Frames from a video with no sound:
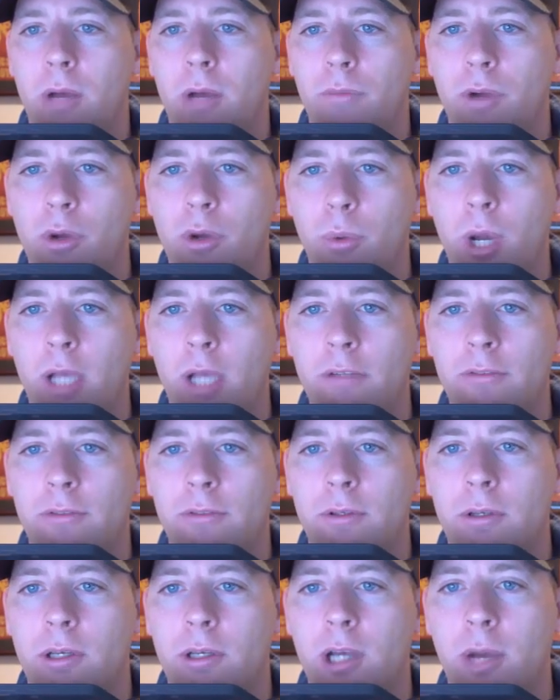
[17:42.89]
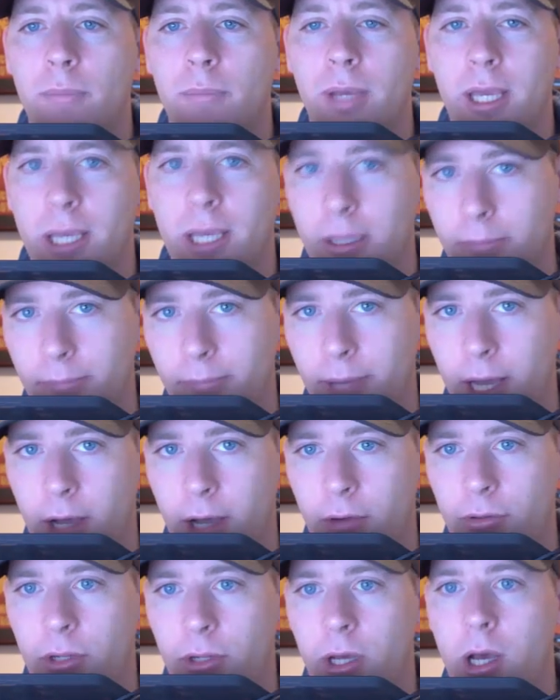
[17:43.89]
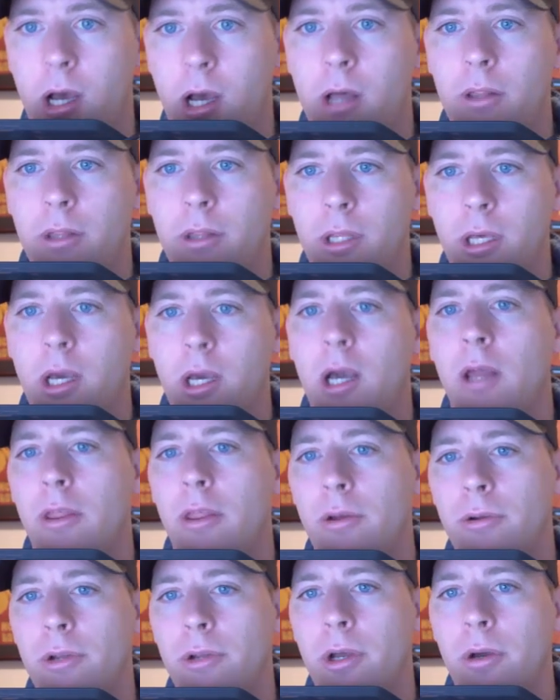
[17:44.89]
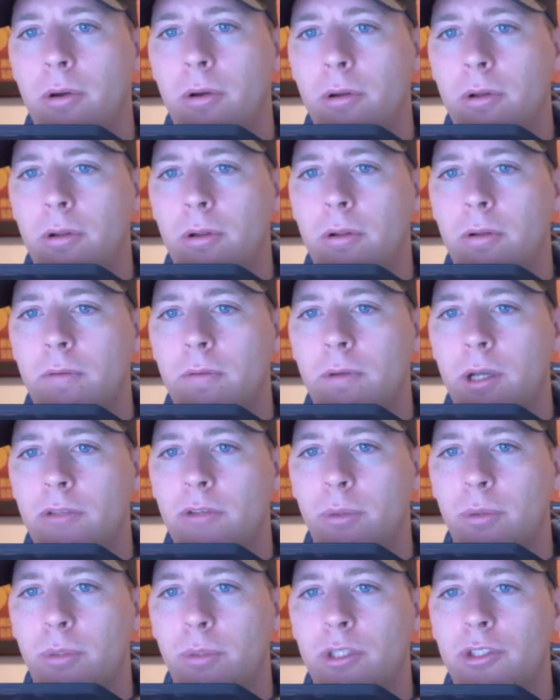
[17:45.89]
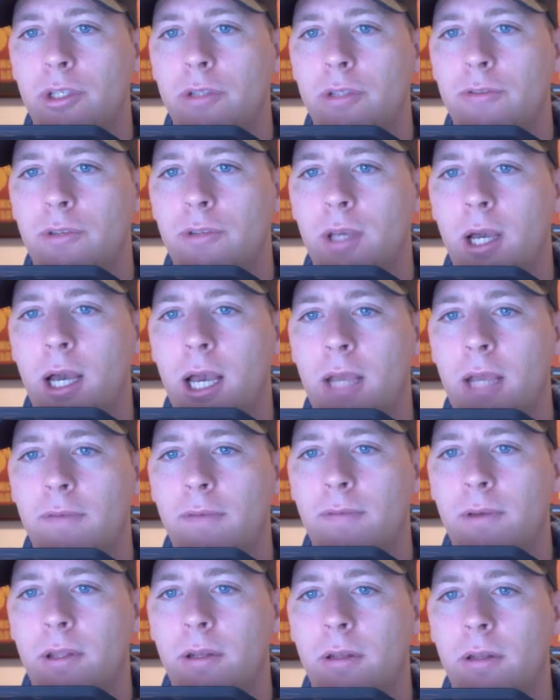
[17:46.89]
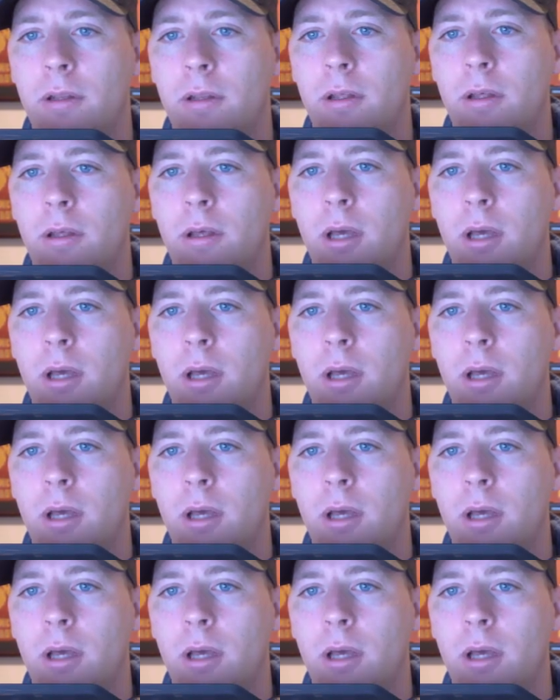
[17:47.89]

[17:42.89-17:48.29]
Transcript: request come inbound on the other node, right? So we should see a -I